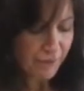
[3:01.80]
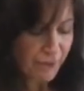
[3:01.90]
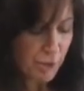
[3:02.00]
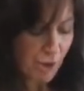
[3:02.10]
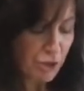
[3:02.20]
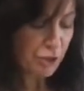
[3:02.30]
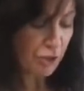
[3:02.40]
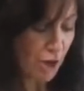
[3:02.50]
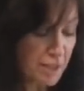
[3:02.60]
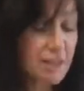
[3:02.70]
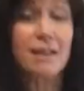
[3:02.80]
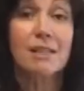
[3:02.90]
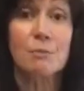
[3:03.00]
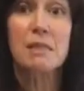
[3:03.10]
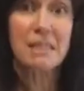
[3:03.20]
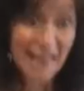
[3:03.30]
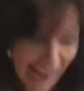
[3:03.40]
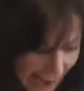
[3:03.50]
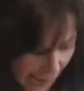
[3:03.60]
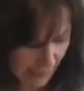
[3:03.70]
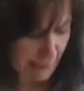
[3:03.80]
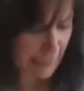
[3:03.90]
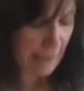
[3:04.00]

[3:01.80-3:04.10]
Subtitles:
You want your crust like some sand.